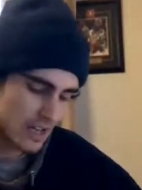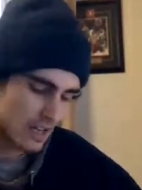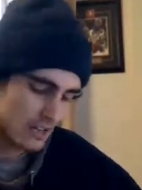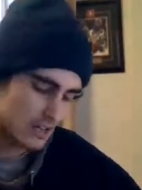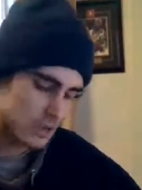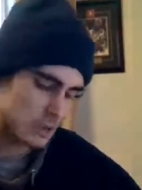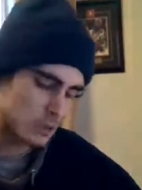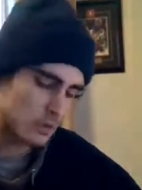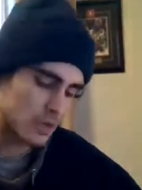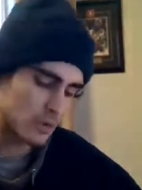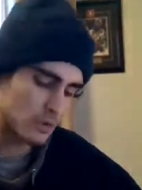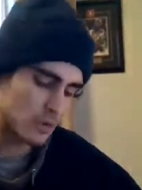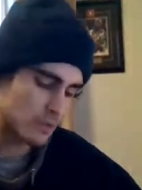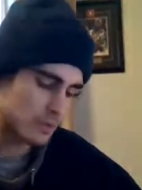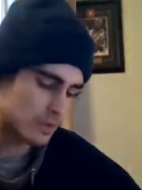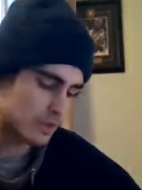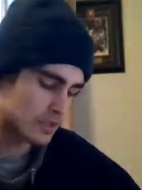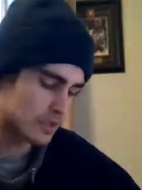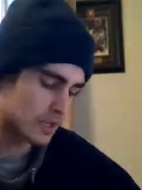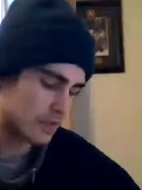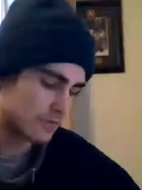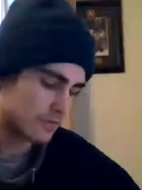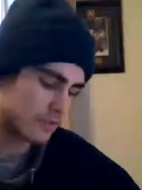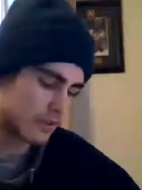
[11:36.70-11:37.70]

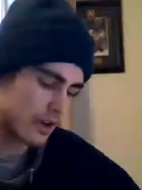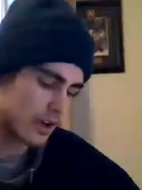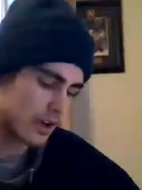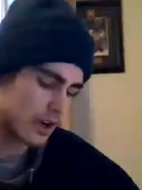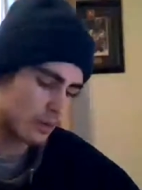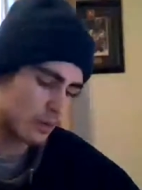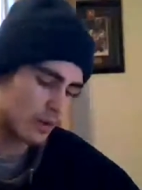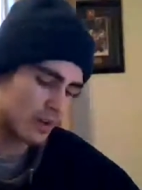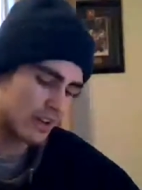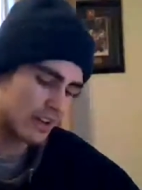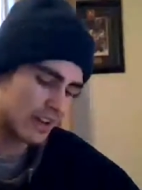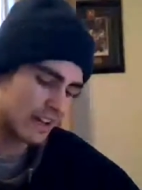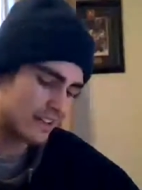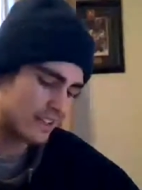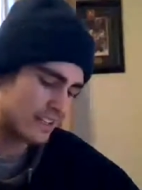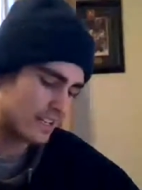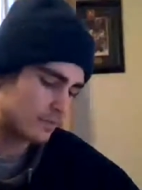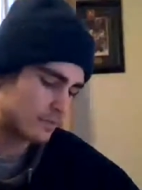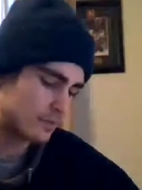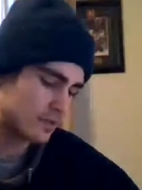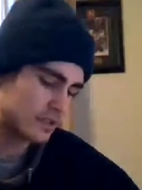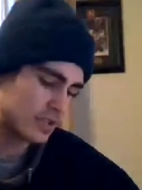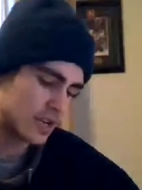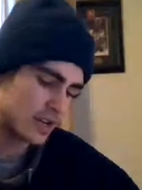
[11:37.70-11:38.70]
21% for Ottawa,
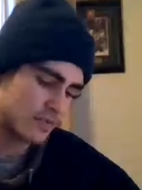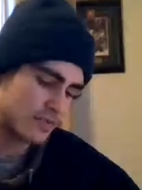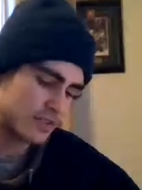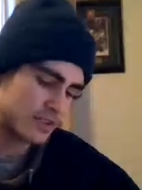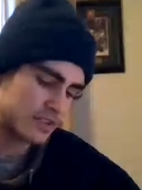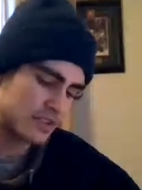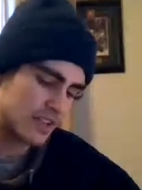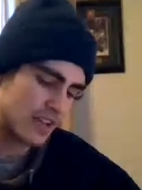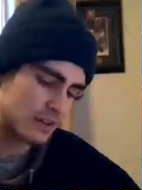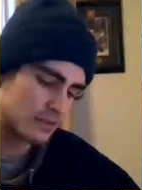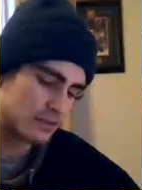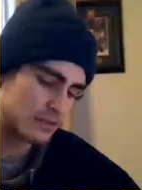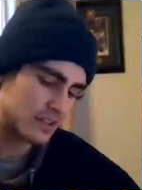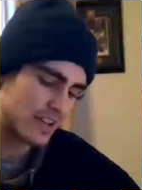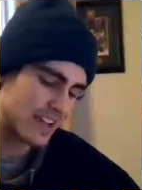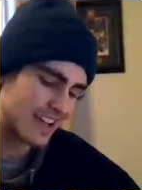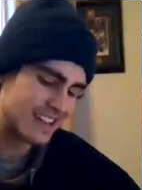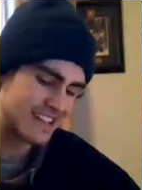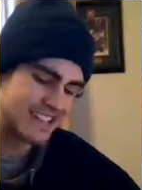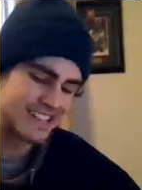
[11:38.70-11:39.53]
19% for San Jose,